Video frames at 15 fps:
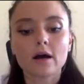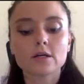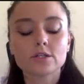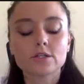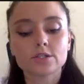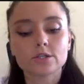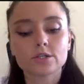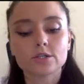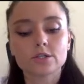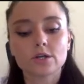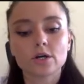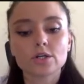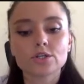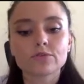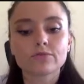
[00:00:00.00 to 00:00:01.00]

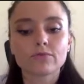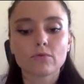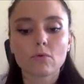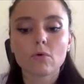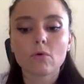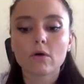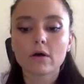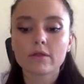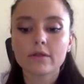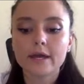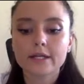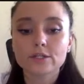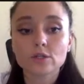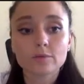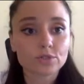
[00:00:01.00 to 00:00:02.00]
search for the
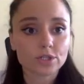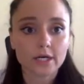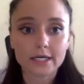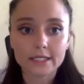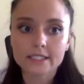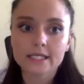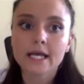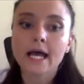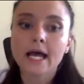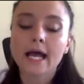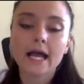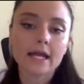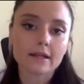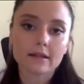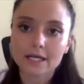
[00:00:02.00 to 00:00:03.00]
top charts,
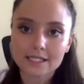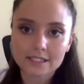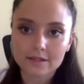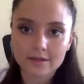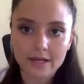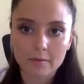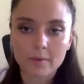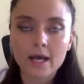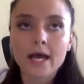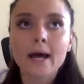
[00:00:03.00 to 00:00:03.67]
analyze them.